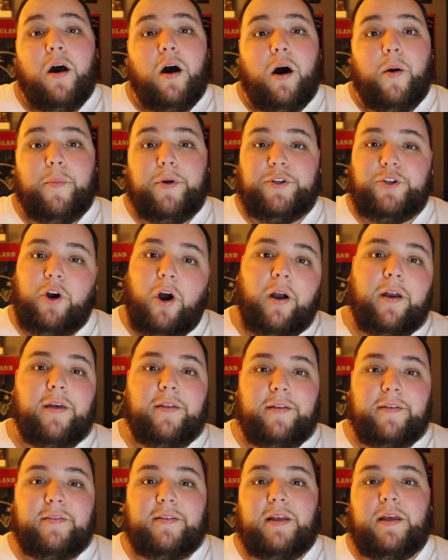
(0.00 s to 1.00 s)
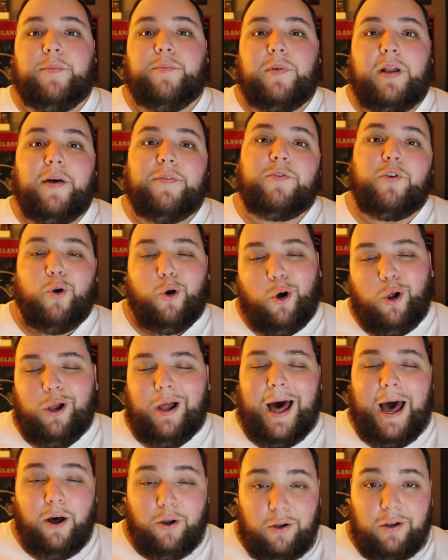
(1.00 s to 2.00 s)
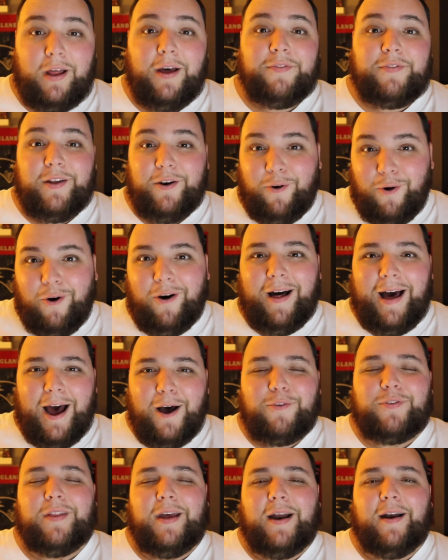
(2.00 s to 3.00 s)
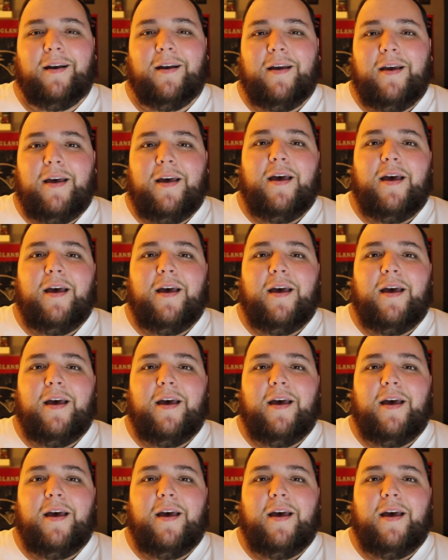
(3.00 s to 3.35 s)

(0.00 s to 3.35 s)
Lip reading: a majority of this team left it all out there.